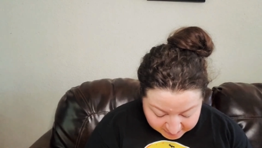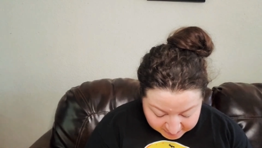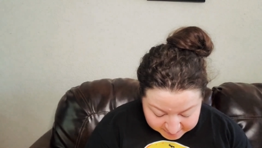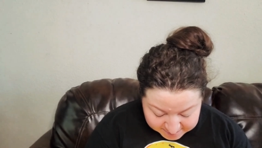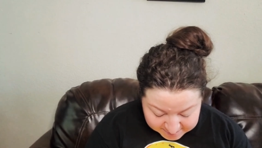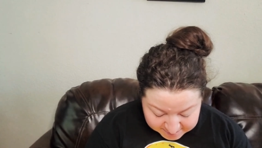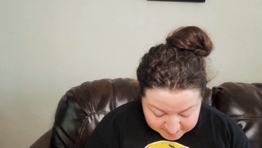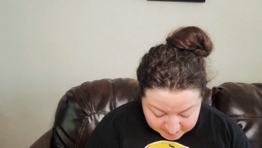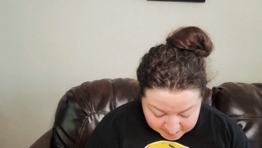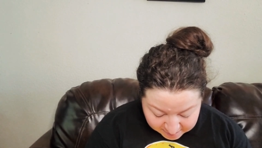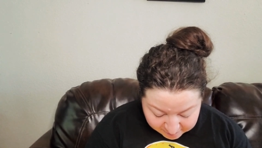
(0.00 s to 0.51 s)
I
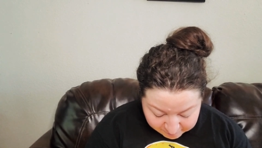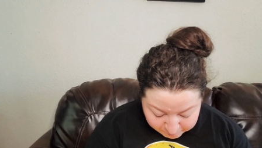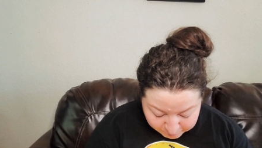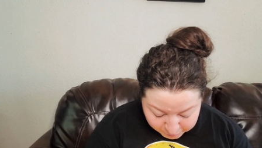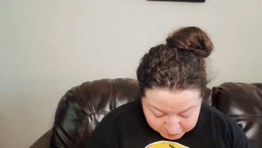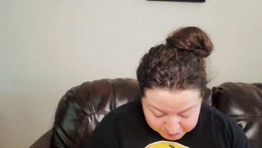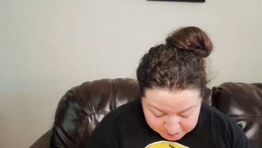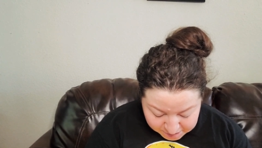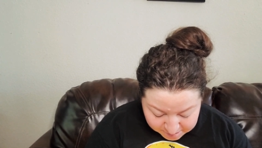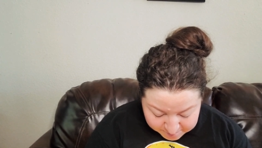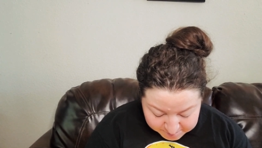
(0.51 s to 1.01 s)
said, if
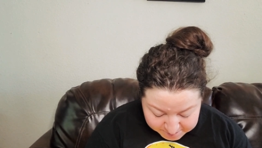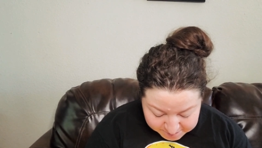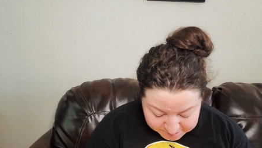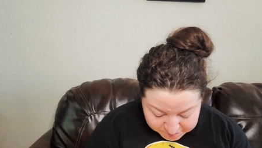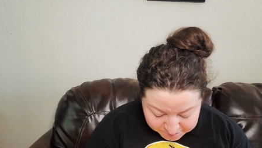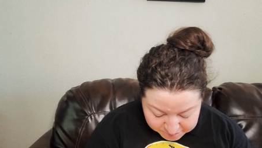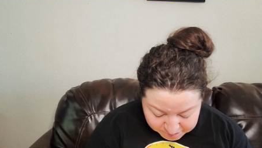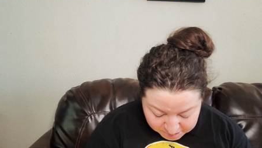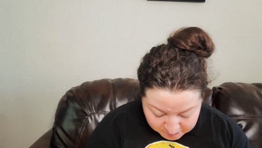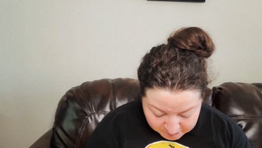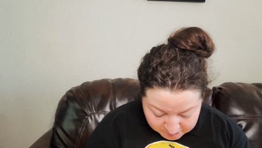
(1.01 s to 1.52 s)
push comes to
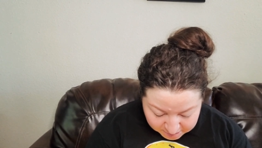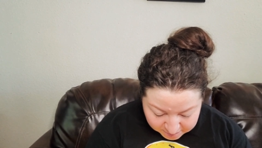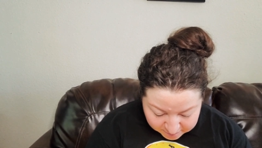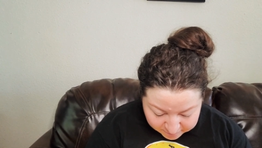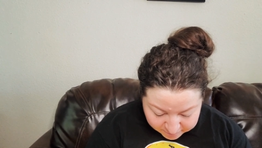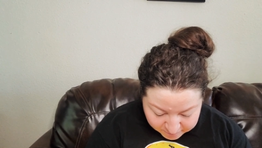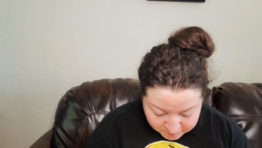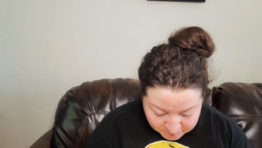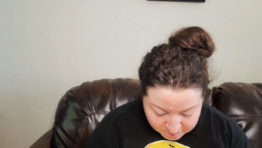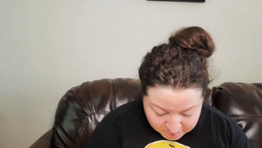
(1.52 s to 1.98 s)
shove,